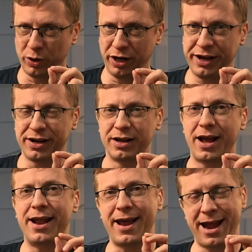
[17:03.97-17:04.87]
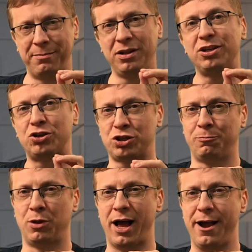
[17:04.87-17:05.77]
willing and able to
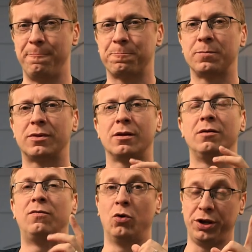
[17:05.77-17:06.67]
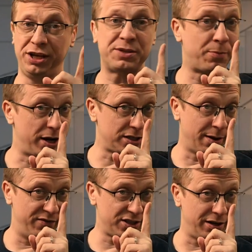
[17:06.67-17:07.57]
supply for each price,
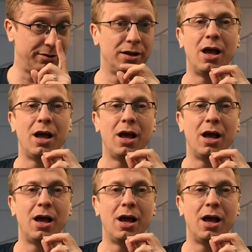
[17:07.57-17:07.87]
obviously.